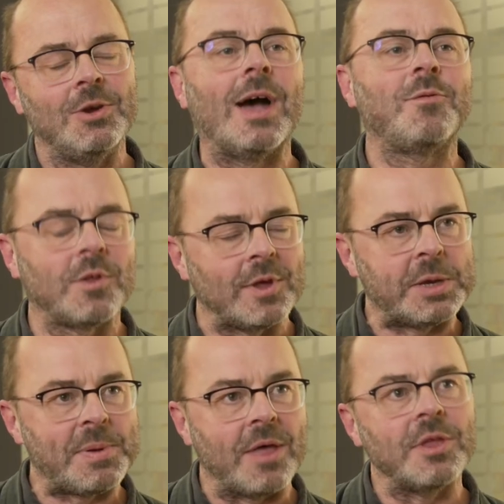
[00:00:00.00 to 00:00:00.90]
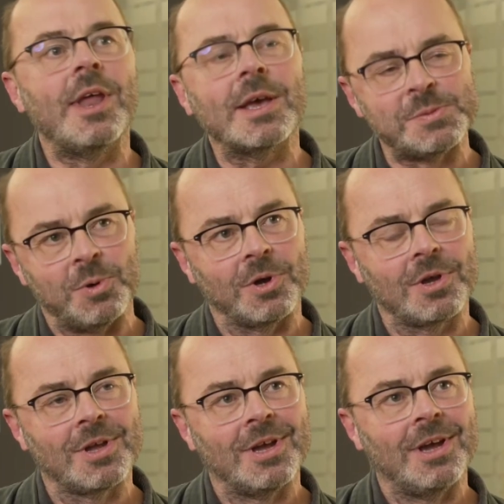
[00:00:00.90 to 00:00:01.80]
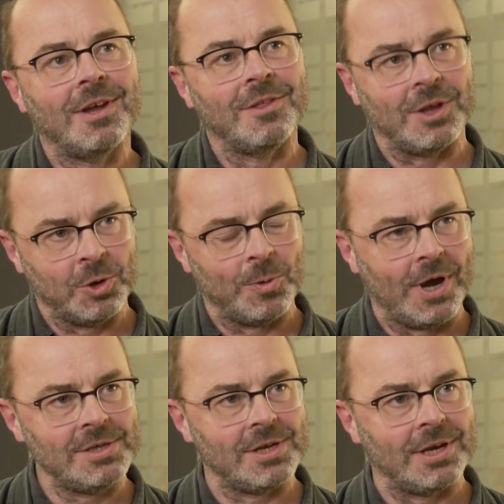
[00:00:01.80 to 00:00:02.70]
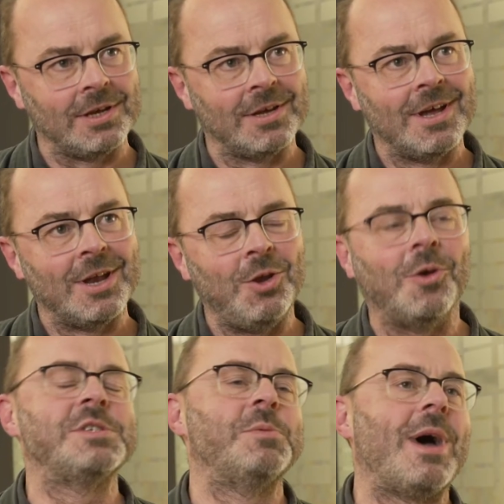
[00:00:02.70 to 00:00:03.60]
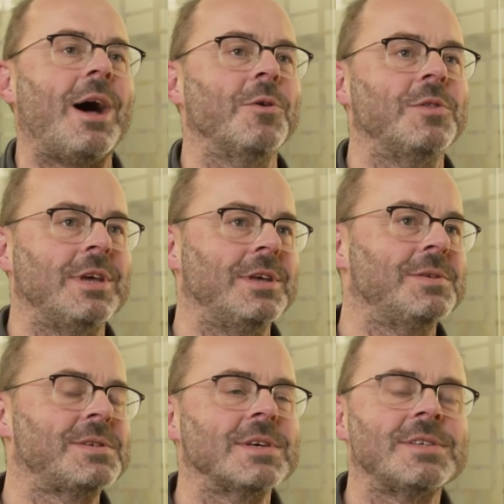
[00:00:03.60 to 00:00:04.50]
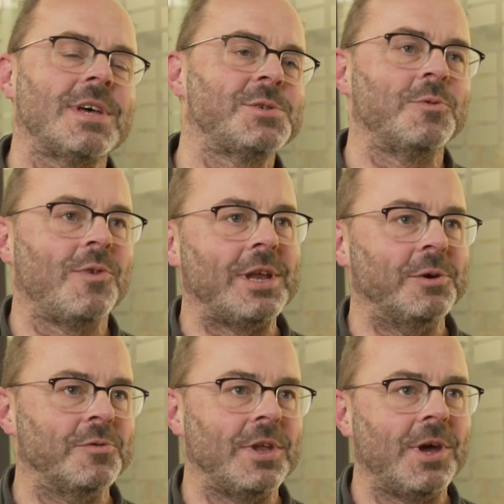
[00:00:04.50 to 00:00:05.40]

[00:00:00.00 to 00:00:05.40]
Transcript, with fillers: You have to think about the next book that you're writing, not about the success or failure of the